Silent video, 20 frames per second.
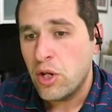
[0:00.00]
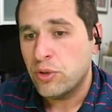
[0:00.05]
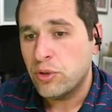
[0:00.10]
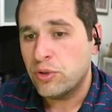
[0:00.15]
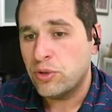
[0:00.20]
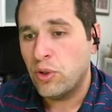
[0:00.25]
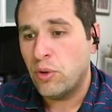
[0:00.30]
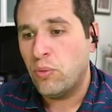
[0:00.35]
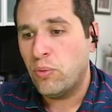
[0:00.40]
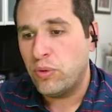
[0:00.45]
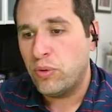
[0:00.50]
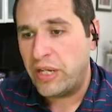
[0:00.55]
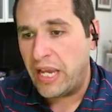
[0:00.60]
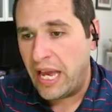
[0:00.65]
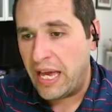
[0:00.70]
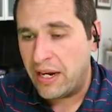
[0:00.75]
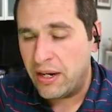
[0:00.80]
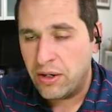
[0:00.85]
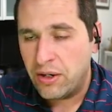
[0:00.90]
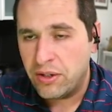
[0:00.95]
So,
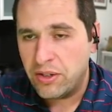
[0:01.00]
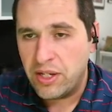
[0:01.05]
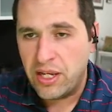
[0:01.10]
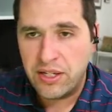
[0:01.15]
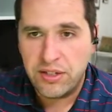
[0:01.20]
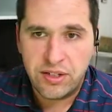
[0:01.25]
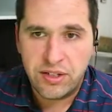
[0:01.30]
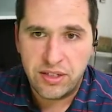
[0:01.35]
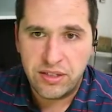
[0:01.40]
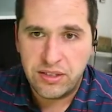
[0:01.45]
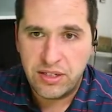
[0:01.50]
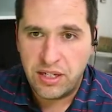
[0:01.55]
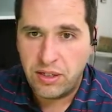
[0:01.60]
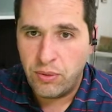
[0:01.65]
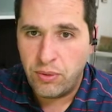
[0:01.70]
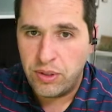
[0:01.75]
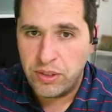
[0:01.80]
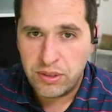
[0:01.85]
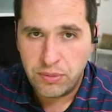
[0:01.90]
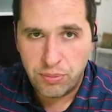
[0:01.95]
Canada is
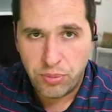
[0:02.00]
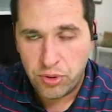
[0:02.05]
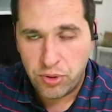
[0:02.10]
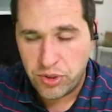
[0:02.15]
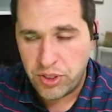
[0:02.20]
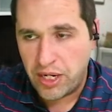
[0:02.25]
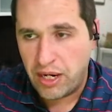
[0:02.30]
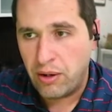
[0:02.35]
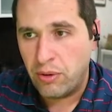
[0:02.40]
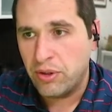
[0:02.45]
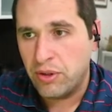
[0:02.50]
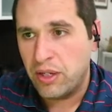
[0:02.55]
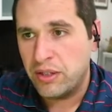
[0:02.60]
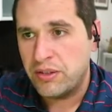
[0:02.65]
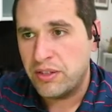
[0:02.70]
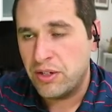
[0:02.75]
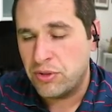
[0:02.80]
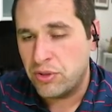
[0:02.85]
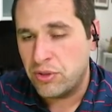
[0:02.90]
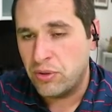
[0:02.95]
continuing to push out
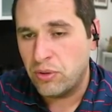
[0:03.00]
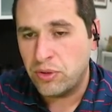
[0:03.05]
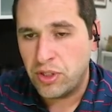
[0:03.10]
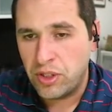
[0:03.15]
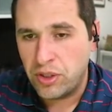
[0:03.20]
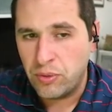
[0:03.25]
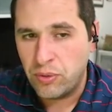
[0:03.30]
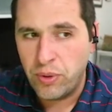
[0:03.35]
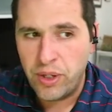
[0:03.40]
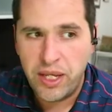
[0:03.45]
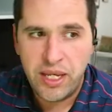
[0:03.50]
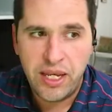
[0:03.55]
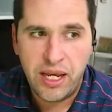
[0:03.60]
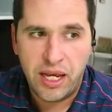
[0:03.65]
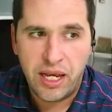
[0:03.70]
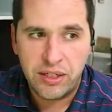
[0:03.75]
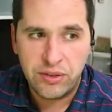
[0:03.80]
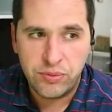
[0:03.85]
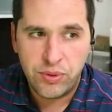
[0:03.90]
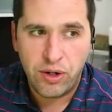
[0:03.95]
additional QE,
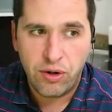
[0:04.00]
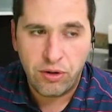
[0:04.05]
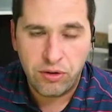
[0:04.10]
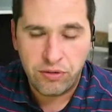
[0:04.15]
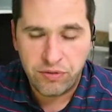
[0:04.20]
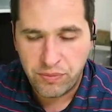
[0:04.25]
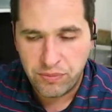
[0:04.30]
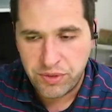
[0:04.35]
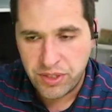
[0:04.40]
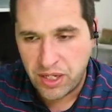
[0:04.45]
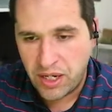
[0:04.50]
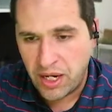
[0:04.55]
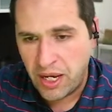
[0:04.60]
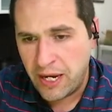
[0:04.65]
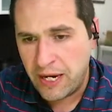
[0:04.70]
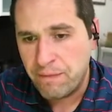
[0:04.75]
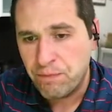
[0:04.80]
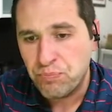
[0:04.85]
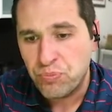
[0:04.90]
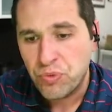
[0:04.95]
as we heard from
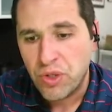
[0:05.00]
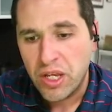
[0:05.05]
today,